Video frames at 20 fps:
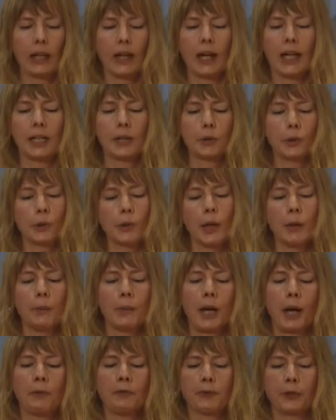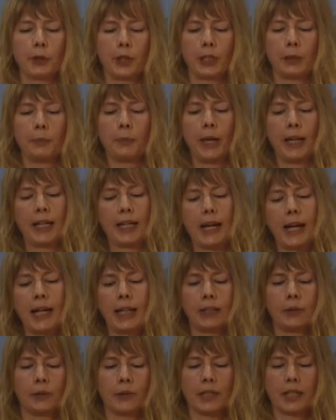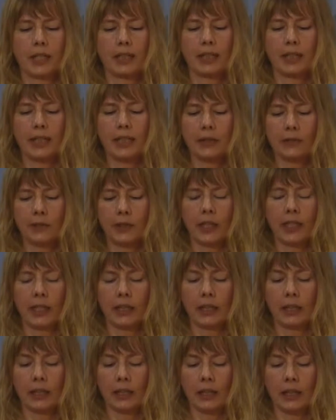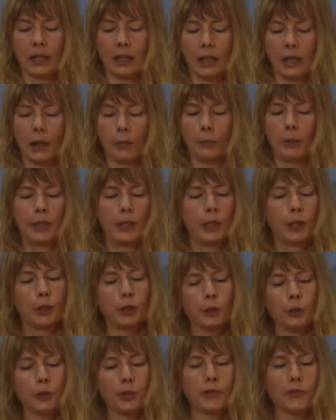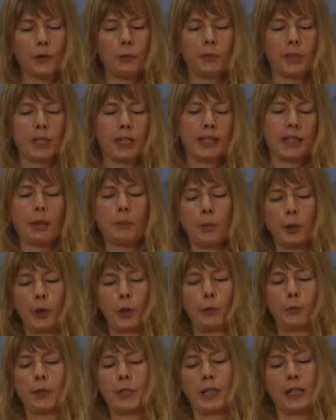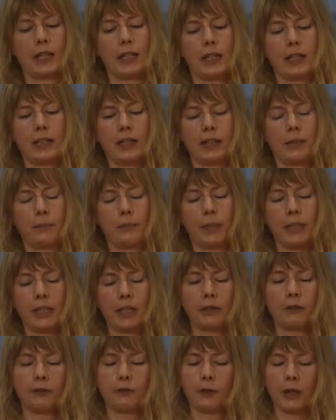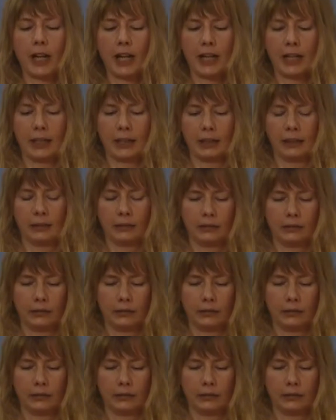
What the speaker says: I grew up comforted by coyotes in the evening, but the news from the suburbs is be afraid.